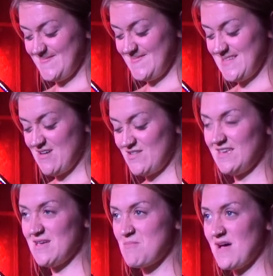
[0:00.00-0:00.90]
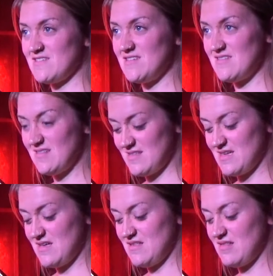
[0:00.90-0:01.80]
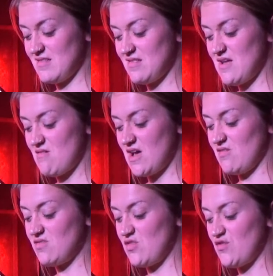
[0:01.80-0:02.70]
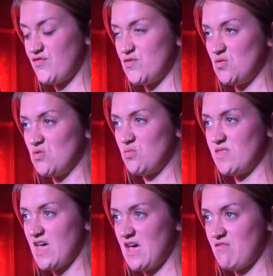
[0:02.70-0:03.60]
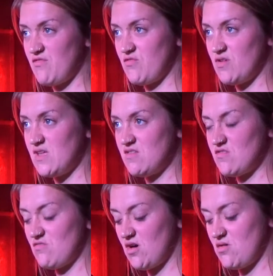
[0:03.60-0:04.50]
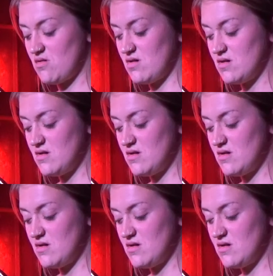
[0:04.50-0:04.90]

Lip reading: Now she imagines skin slowing onto the floor with every stroke.